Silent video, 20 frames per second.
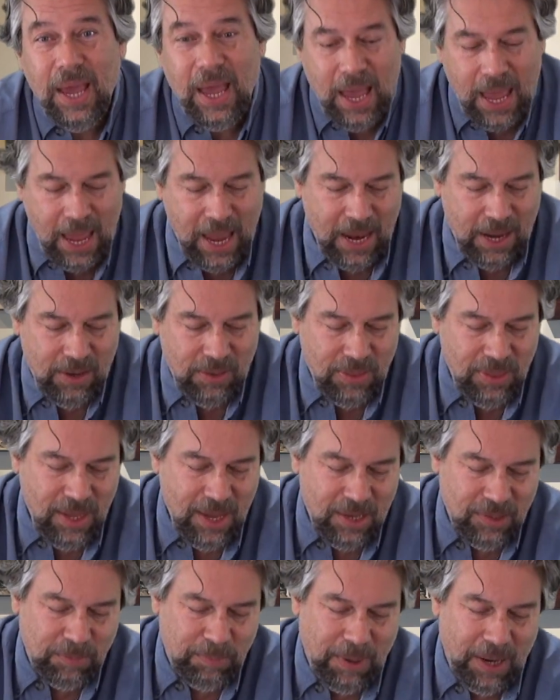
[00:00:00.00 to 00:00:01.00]
And
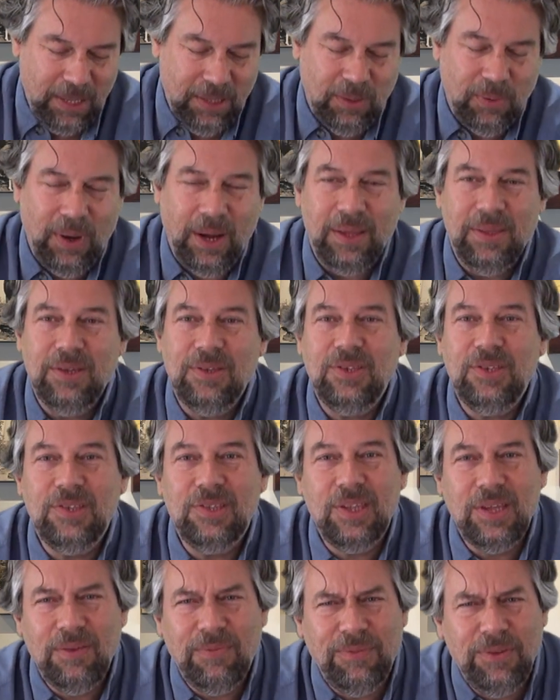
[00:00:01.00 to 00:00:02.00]
this, by the way, this
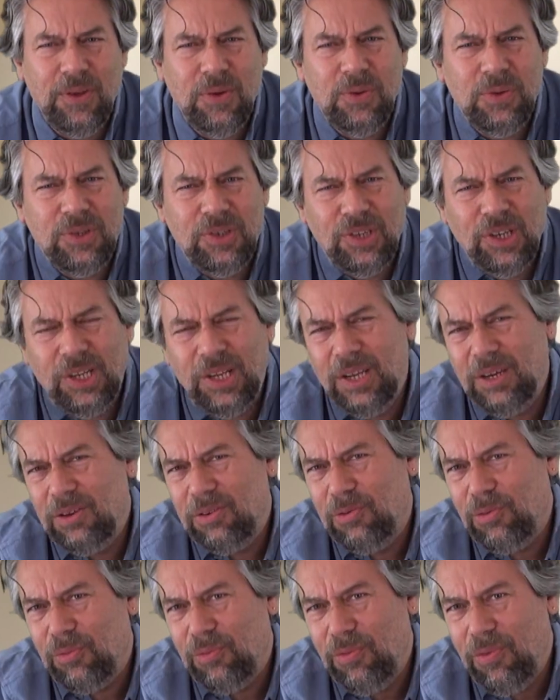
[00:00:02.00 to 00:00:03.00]
is the Fused
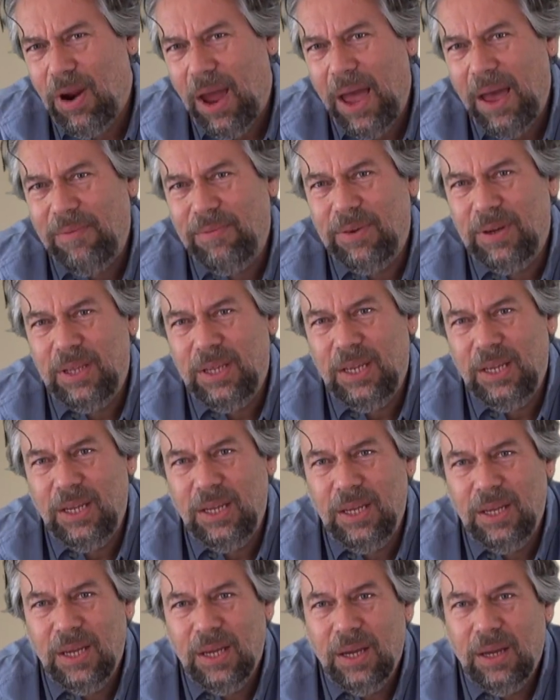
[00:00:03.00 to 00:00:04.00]
Chicken
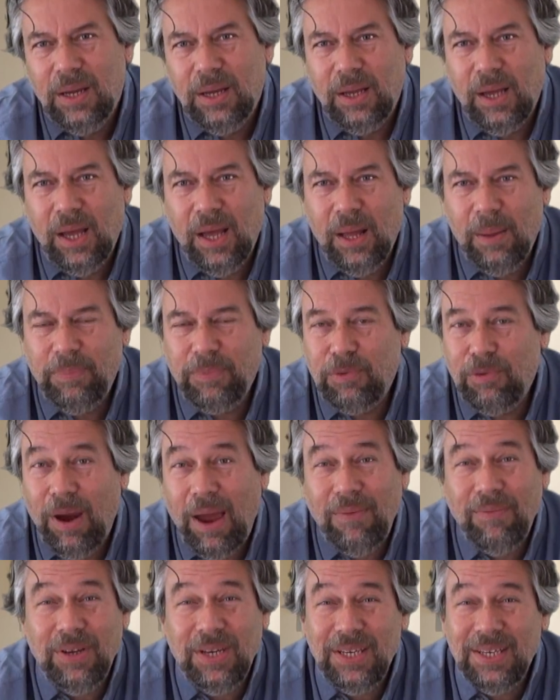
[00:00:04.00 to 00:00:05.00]
Gravity
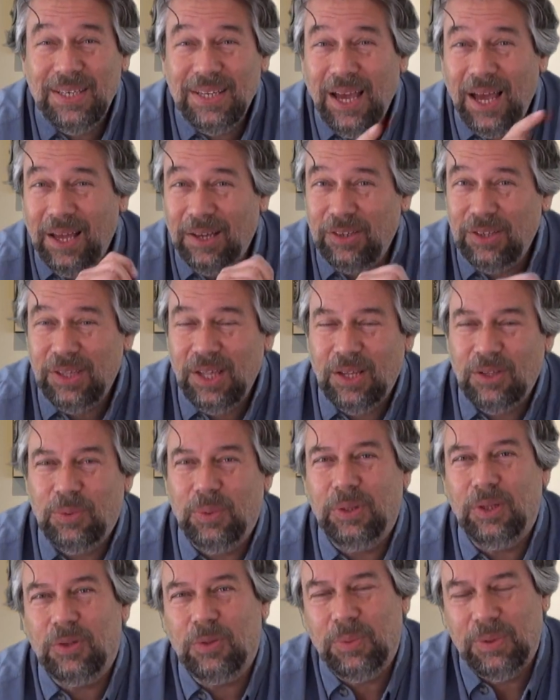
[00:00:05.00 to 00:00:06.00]
Touch, that's
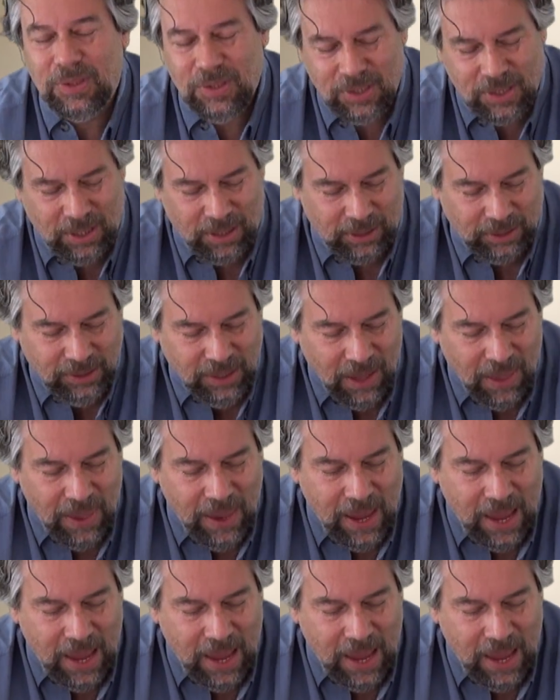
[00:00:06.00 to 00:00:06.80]
what this one's called.